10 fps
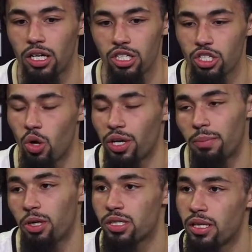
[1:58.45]
It's just knowing your
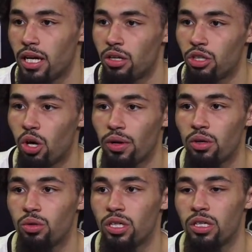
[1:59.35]
personnel, knowing
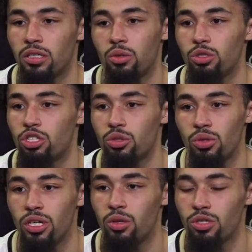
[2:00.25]
who's a
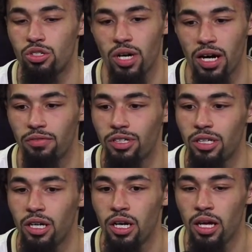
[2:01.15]
shooter, who's a
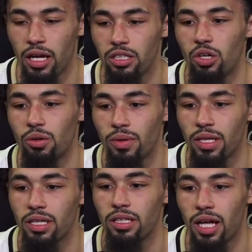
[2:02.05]
driver. And, you know, we
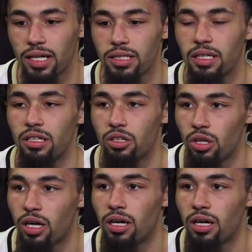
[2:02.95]
really locked in, and